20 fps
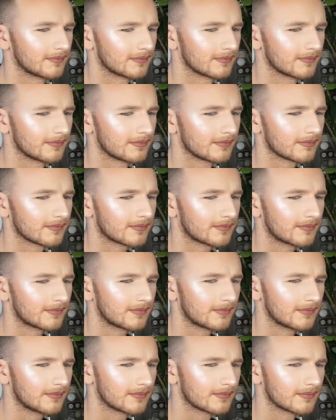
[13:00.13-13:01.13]

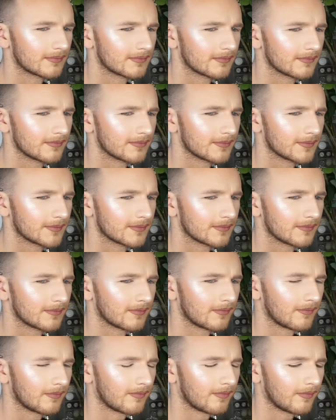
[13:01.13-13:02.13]

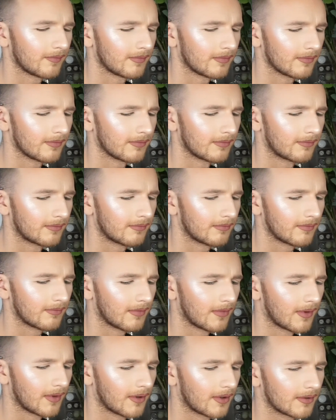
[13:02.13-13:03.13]

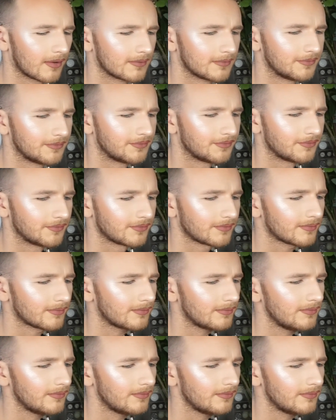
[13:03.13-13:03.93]
[no speech]